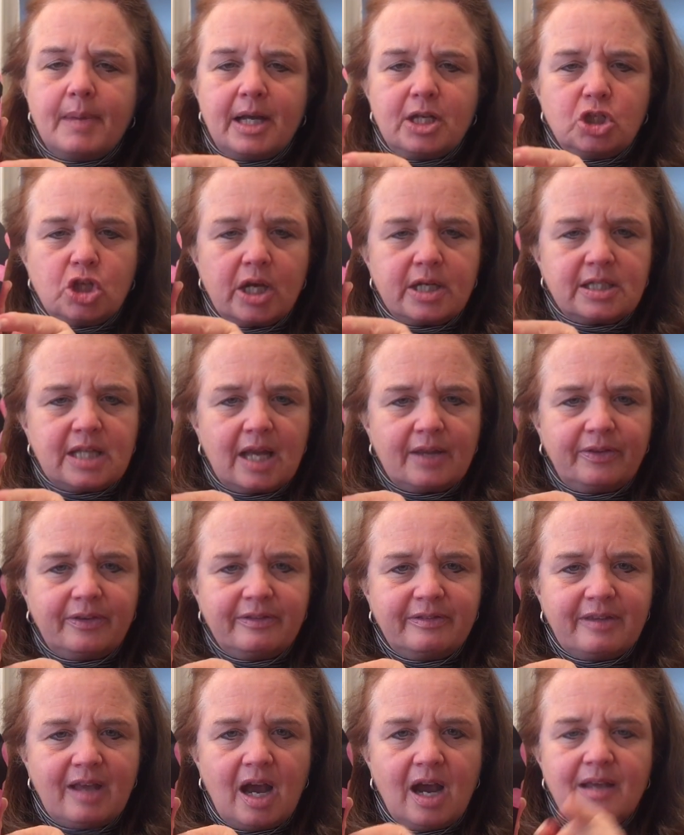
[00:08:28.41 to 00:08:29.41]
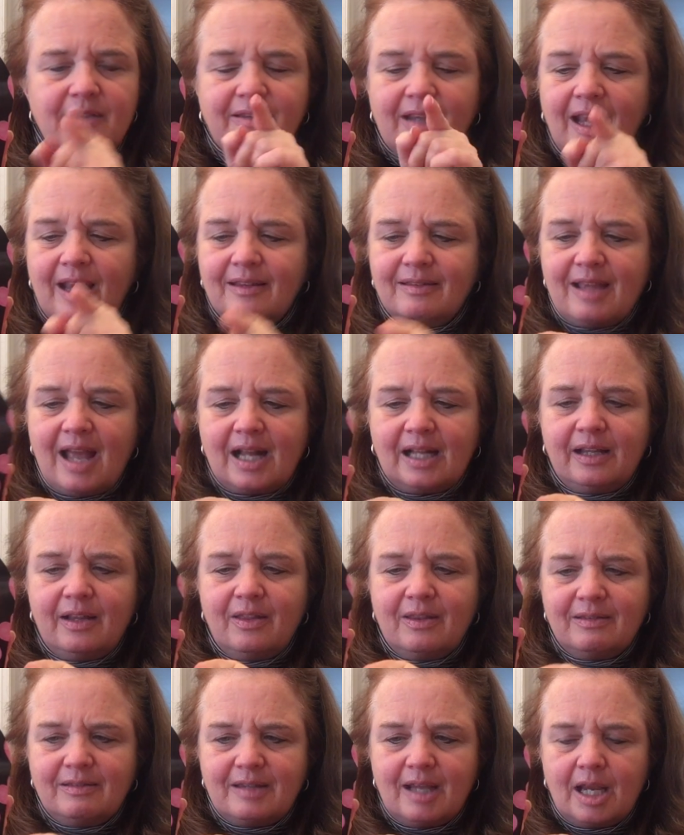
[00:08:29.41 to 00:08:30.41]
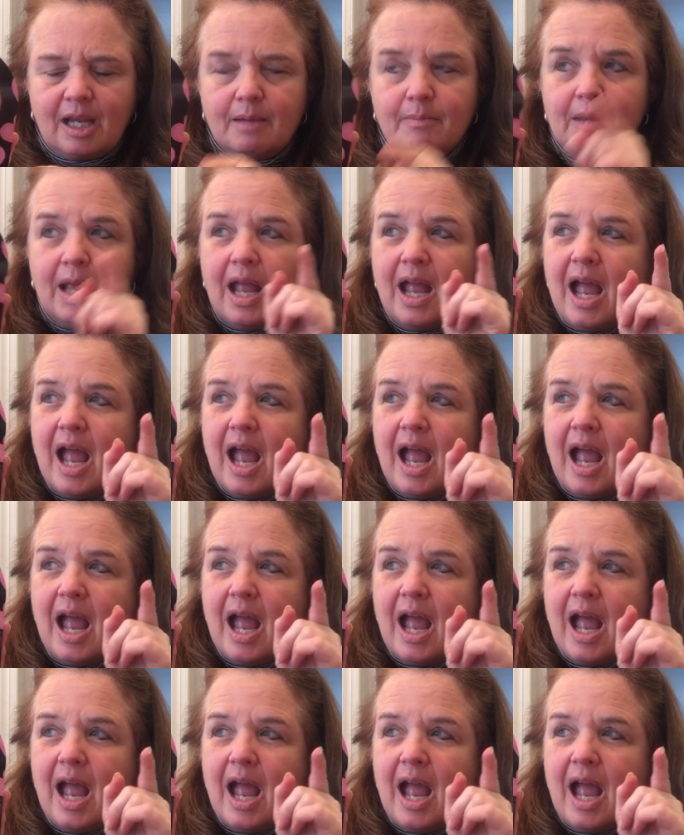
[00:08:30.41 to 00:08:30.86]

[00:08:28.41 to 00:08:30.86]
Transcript: I checked out the size, exactly the same.